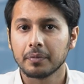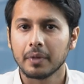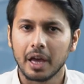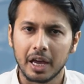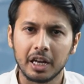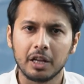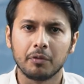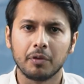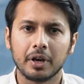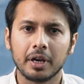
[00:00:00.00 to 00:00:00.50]

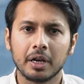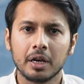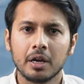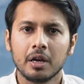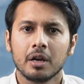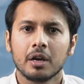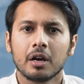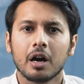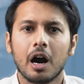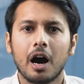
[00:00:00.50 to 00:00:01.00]
Anyway,
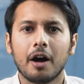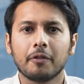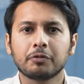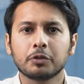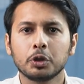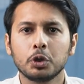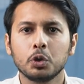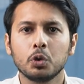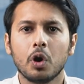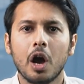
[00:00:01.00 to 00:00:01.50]

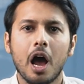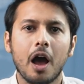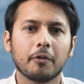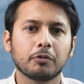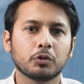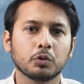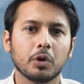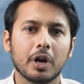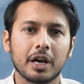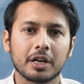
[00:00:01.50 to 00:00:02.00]
after you
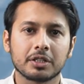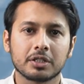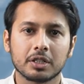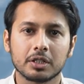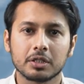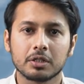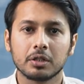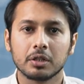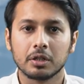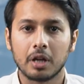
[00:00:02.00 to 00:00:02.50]
have to
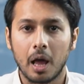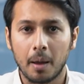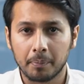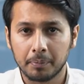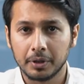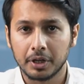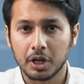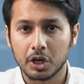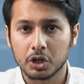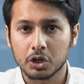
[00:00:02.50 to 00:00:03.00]
access the
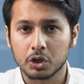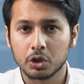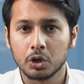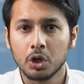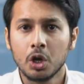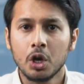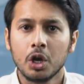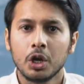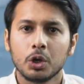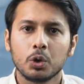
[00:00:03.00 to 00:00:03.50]

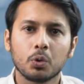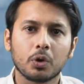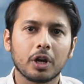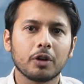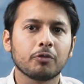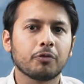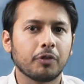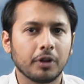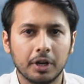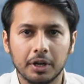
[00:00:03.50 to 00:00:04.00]
application, you
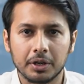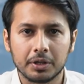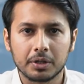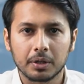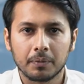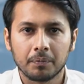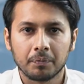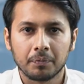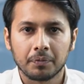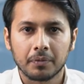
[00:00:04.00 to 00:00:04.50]
can fill it
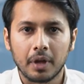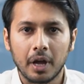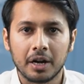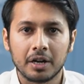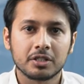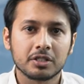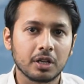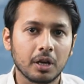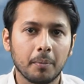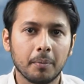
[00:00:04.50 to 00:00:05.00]

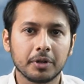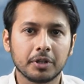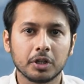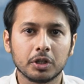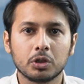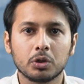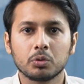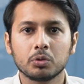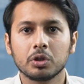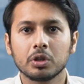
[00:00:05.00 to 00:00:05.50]
and submit
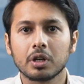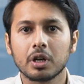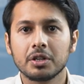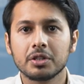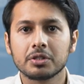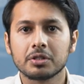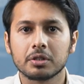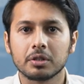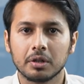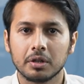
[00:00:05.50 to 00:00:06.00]
it to the
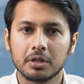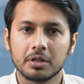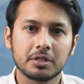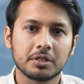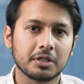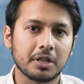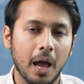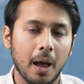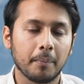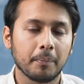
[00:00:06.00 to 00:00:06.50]
concerned
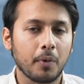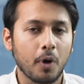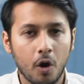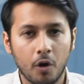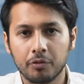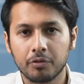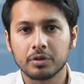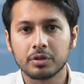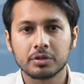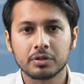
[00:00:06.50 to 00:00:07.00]
stamp
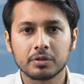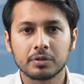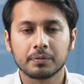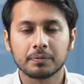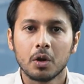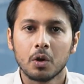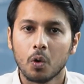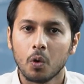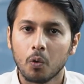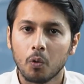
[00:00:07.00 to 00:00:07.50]
office.
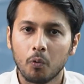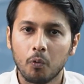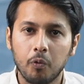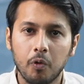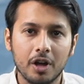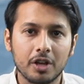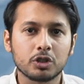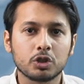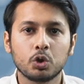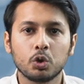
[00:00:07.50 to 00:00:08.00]

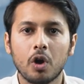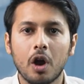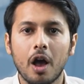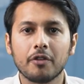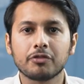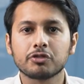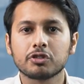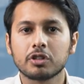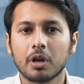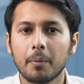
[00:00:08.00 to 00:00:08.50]
Once you
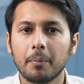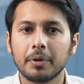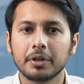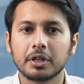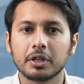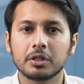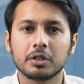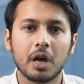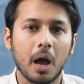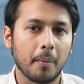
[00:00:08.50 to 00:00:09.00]
have
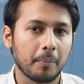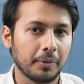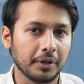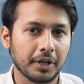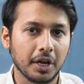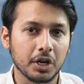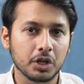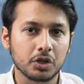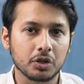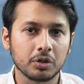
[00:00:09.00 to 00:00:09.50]
submitted the
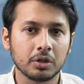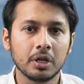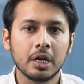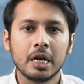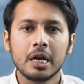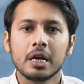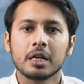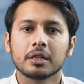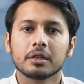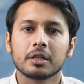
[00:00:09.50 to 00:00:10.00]

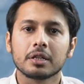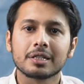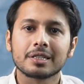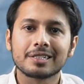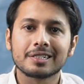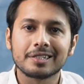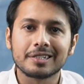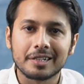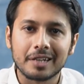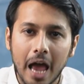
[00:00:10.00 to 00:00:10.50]
application, the
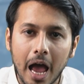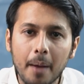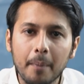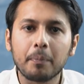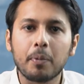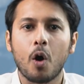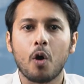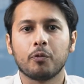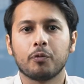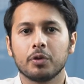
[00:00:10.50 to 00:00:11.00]

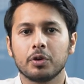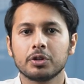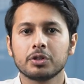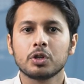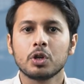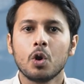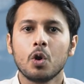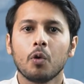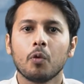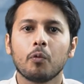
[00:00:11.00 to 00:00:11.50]
stamp
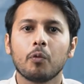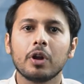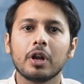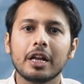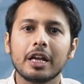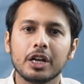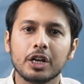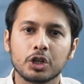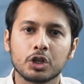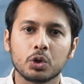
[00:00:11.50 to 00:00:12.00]
office
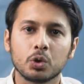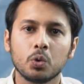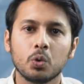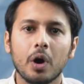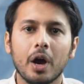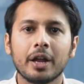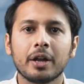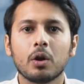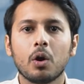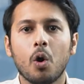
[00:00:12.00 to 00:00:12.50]
will issue
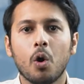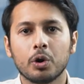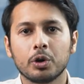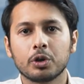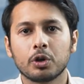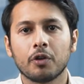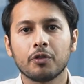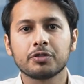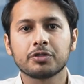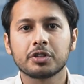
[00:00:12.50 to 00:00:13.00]
an
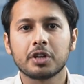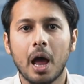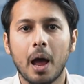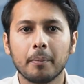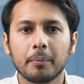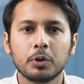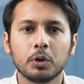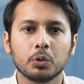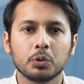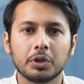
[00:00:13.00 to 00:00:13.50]
order of
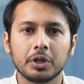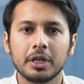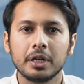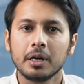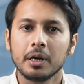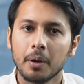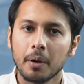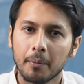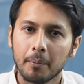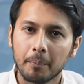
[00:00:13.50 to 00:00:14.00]
stamp duty
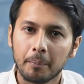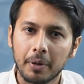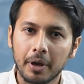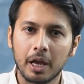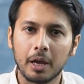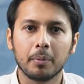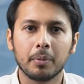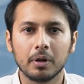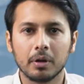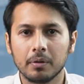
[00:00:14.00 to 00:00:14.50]

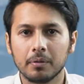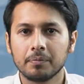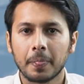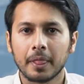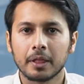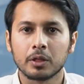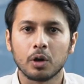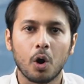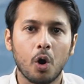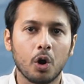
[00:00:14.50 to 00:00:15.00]
payable.
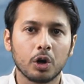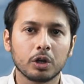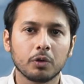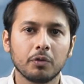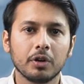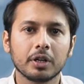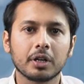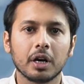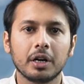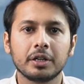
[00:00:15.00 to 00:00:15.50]
The order
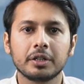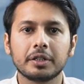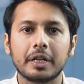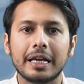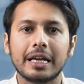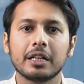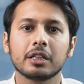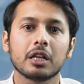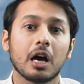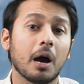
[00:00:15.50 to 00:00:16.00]
will
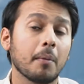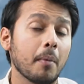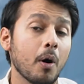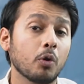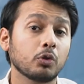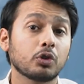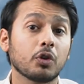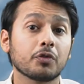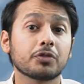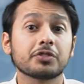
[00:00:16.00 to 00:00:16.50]
contain the
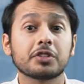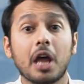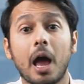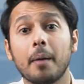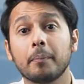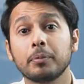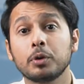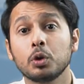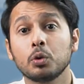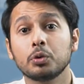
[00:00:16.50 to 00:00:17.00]
amount of
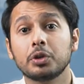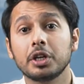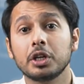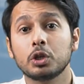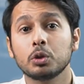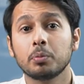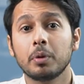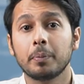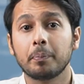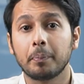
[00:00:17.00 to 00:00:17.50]
stamp duty
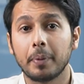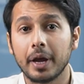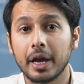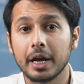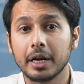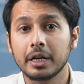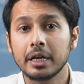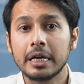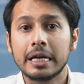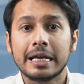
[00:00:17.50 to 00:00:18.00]
to be
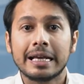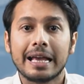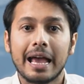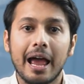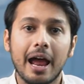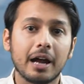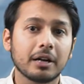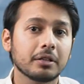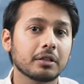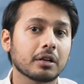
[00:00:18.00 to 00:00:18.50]
paid
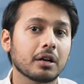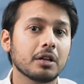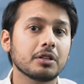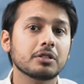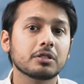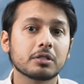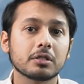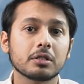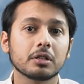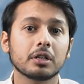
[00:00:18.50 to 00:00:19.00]
and the
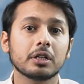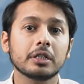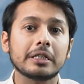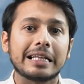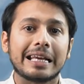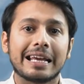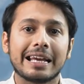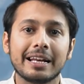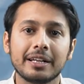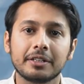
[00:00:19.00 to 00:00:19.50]

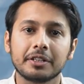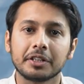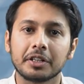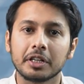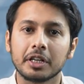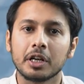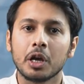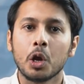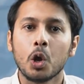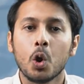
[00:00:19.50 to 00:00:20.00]
concerned
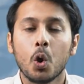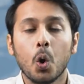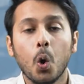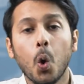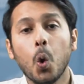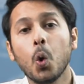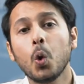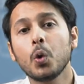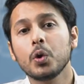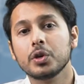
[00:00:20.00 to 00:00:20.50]
entity
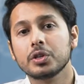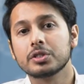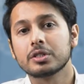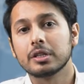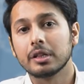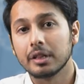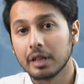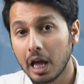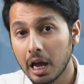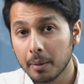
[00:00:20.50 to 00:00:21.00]
who is
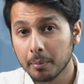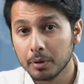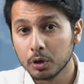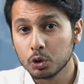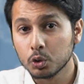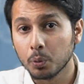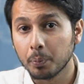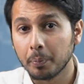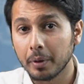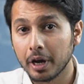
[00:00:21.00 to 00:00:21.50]
liable
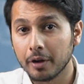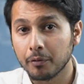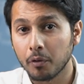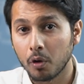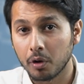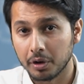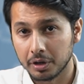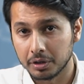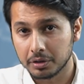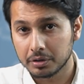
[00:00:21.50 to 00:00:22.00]
to pay
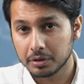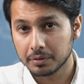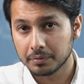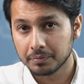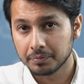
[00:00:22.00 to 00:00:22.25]
for it.